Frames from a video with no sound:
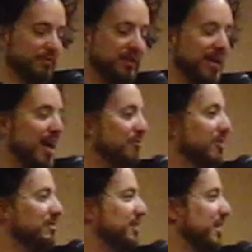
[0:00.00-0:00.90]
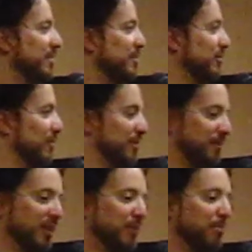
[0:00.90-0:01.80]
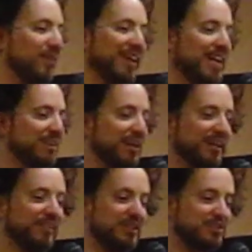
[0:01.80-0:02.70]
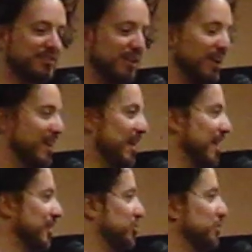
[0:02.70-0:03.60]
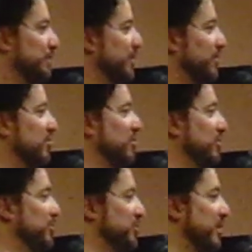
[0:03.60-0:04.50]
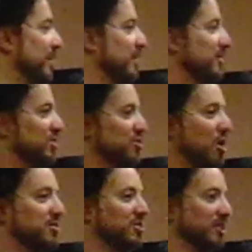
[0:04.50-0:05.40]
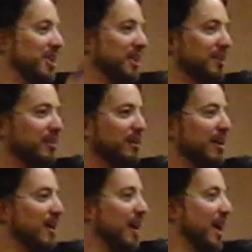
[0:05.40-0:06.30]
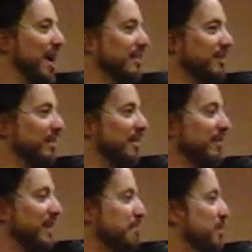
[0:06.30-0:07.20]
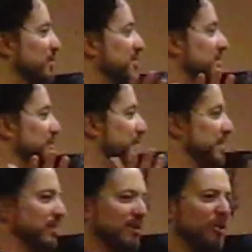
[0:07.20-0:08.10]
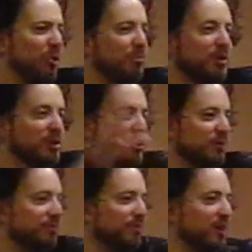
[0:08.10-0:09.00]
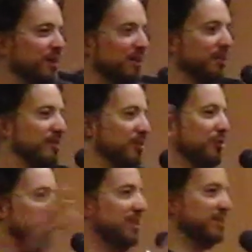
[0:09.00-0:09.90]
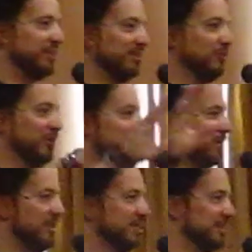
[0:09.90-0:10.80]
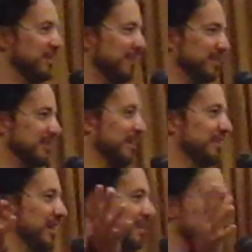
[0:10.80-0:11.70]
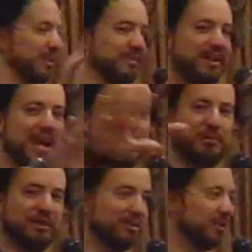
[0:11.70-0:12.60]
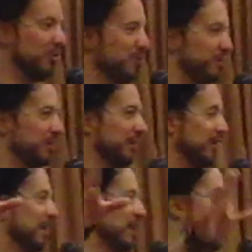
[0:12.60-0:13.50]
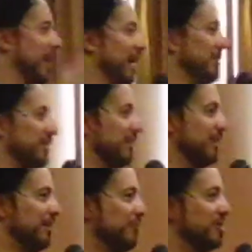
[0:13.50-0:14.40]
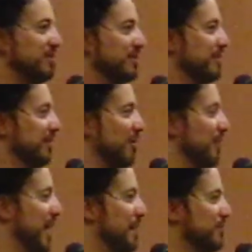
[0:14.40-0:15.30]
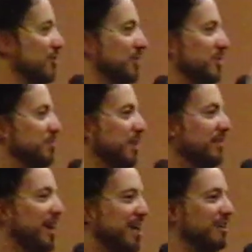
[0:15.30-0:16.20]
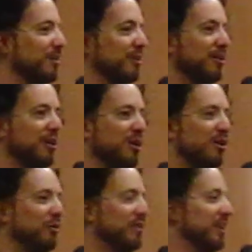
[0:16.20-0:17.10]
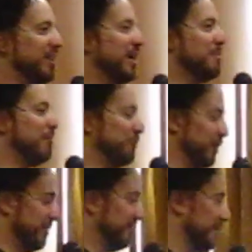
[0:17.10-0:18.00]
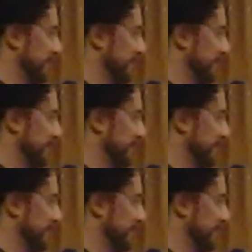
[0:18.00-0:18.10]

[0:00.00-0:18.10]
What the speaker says: de Havilland kit of a little plane like this, and a Jupiter 2 saucer kit. And they built some, and a whole bunch of Nurnies and Greeblies and things like that on a table in the corner. And it was, you know, absolutely spectacular what they came up with.